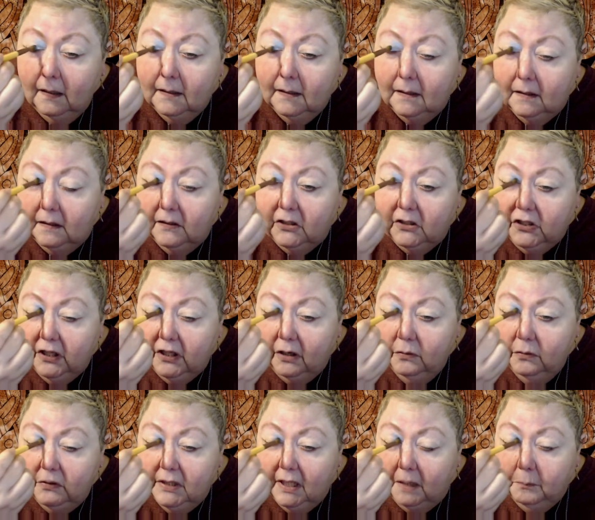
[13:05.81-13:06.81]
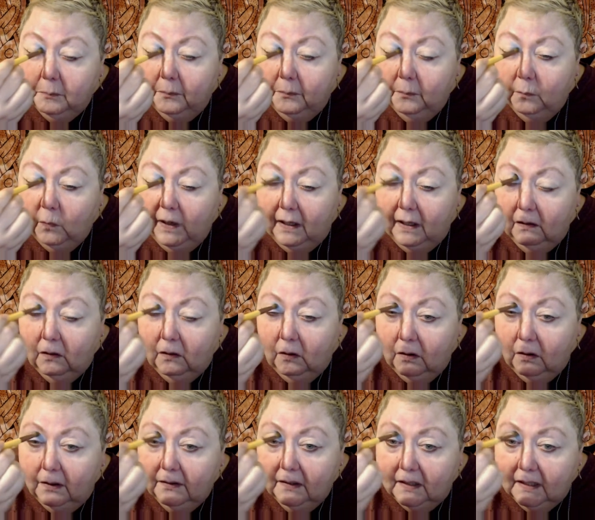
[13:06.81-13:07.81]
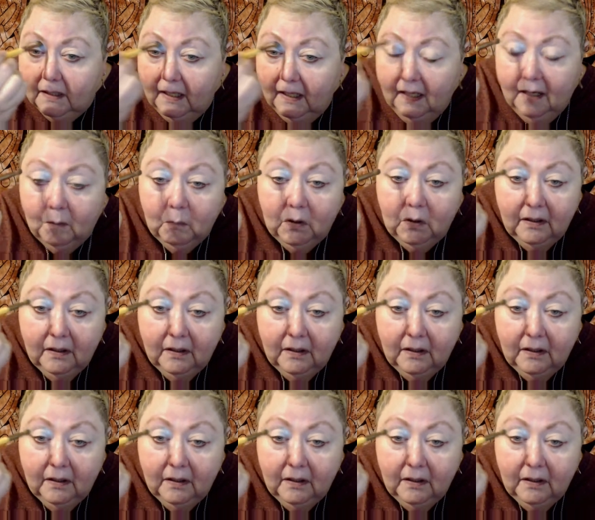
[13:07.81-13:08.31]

this shows up well on the camera